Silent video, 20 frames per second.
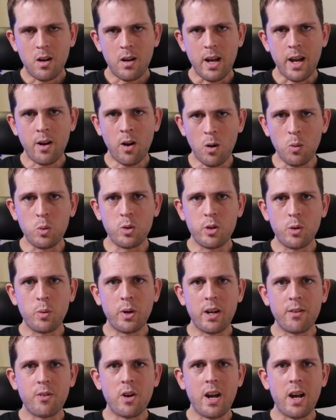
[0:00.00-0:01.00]
And I will do
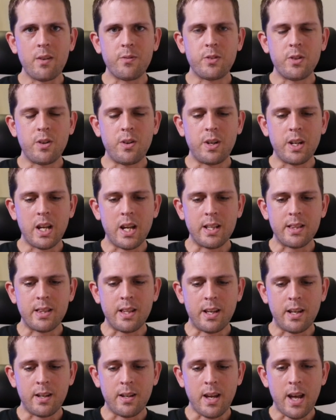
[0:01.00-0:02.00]
whatever I have to do to get
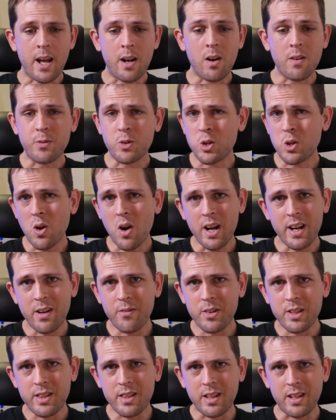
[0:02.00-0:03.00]
there. And I've tried
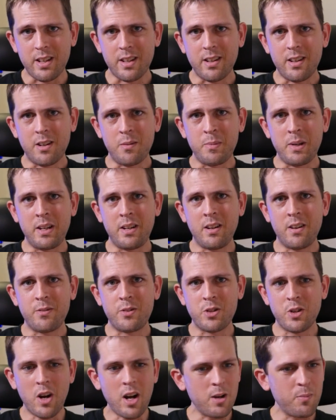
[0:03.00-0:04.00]
everything. I mean, I've
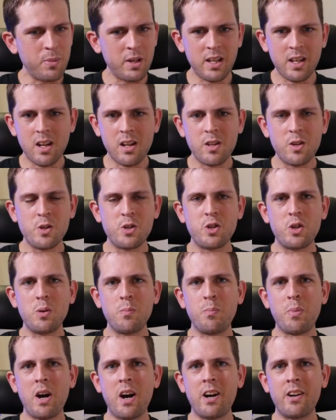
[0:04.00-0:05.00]
tried being a
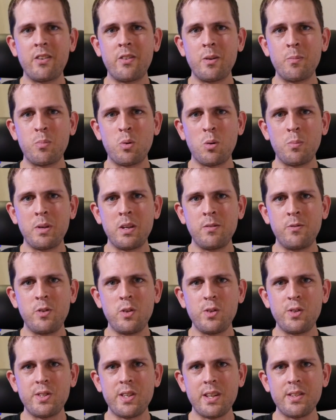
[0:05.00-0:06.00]
YouTube partner. It brought me a
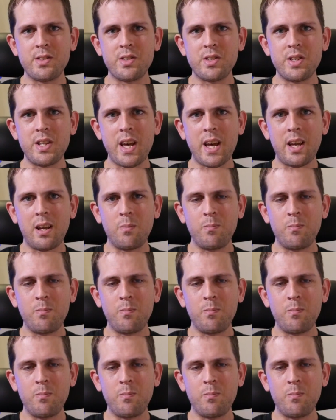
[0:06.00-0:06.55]
few cents a day.